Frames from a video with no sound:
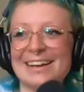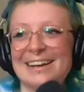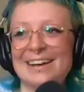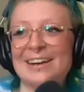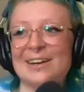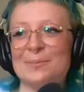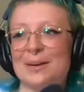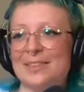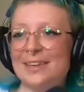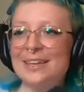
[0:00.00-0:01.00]

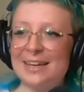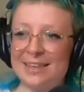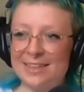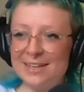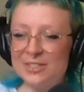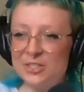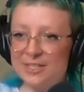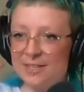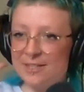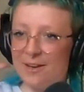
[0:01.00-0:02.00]
I think it just
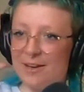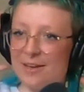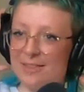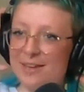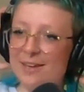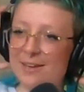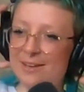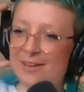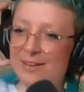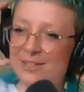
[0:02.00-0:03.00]
says, I think
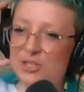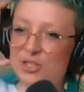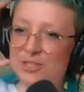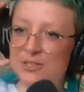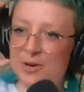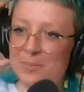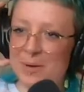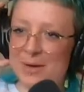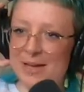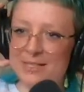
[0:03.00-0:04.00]
it's just art by
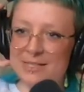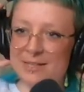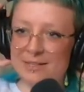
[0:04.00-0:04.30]
Magsy,